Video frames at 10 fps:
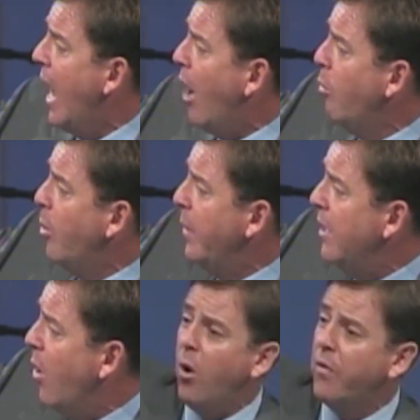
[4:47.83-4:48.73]
How will we
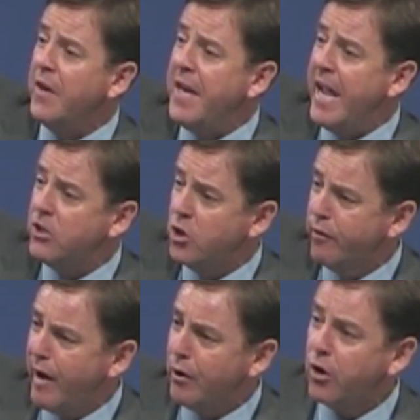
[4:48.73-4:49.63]
know the nature
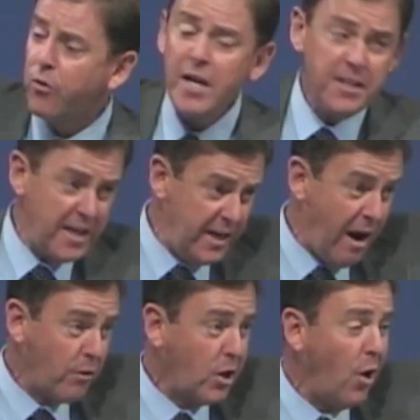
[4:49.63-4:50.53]
of our creed in
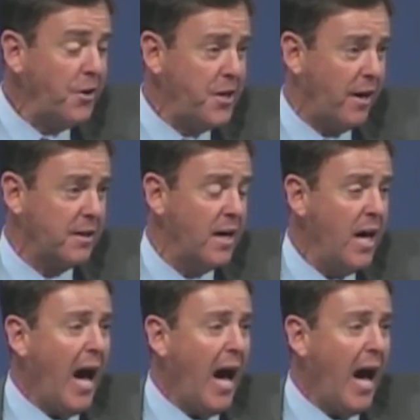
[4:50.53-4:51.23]
our conduct?